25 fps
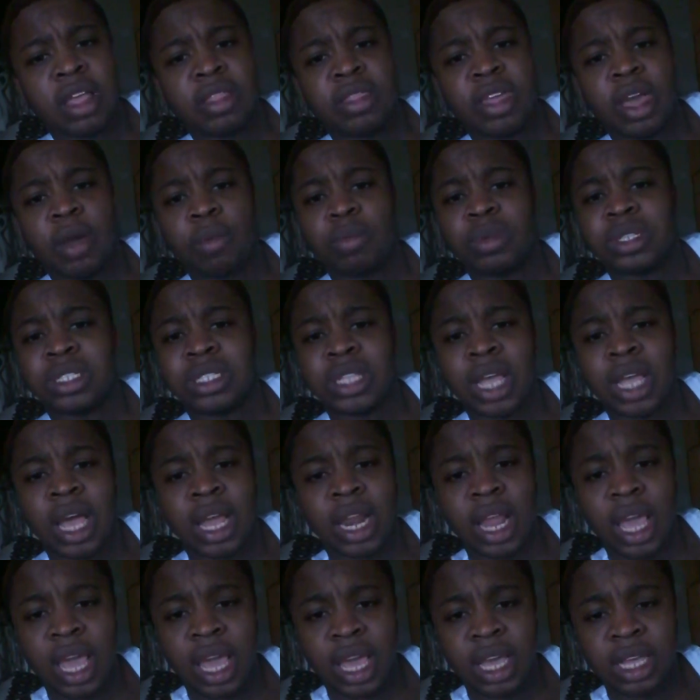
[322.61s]
that was
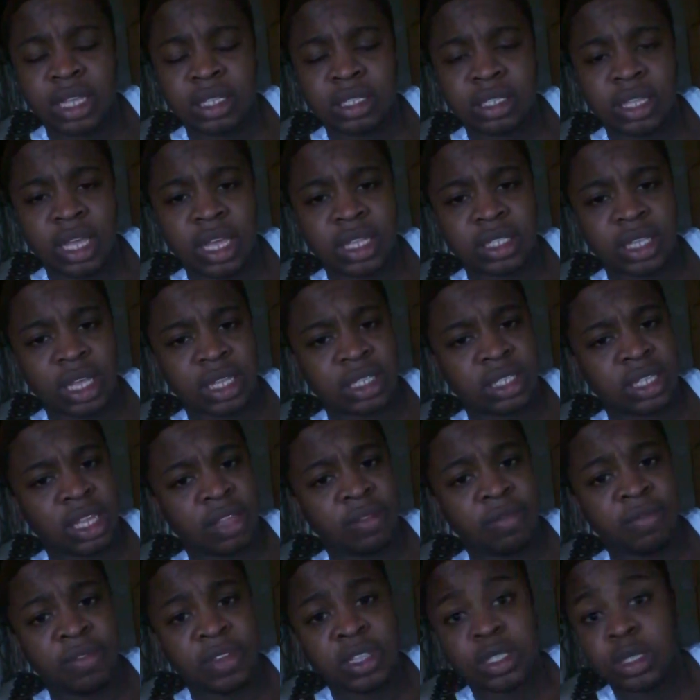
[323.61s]
not as I
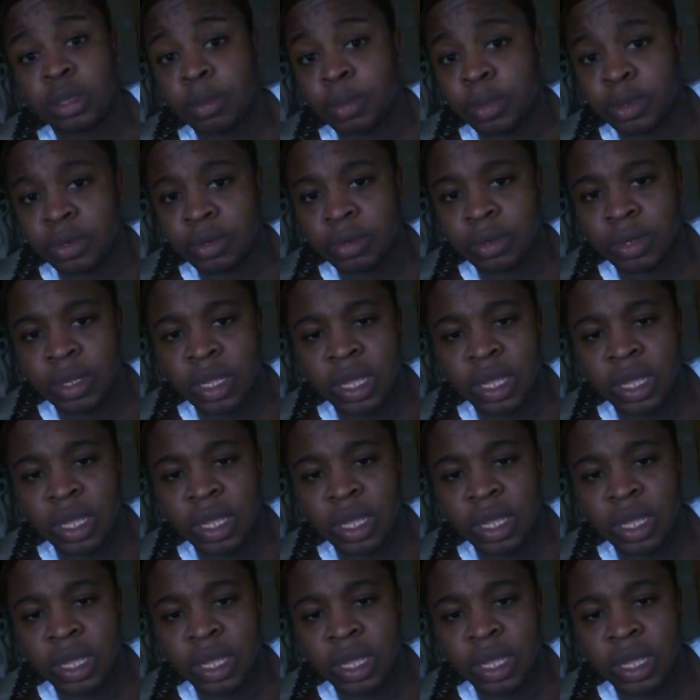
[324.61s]
said, visible.